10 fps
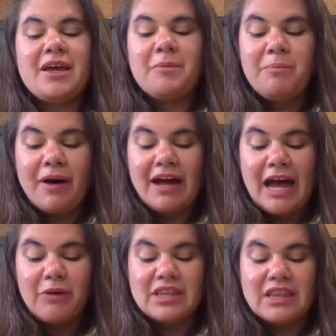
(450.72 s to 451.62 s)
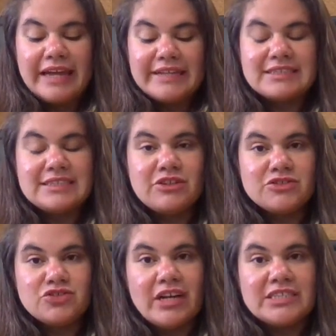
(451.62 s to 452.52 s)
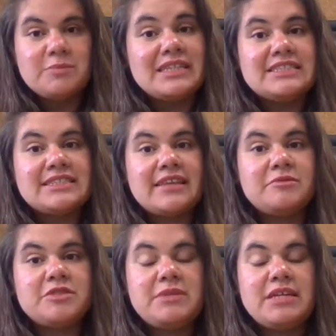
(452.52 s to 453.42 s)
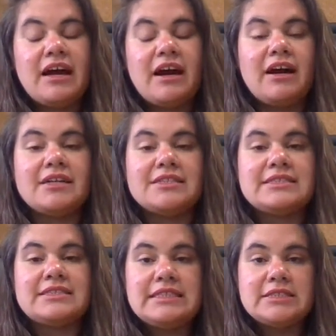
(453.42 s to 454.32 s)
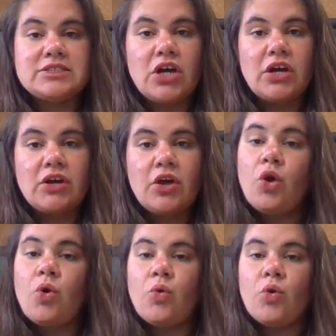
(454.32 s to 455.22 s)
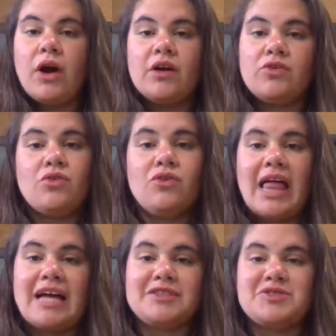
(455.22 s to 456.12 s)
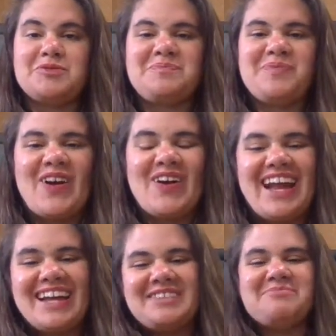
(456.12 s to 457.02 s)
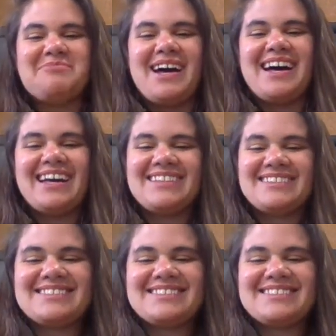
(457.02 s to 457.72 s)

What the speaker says: But I would like to see your drawings. Please send them to me on Seesaw or on Google Classroom. All right, bye.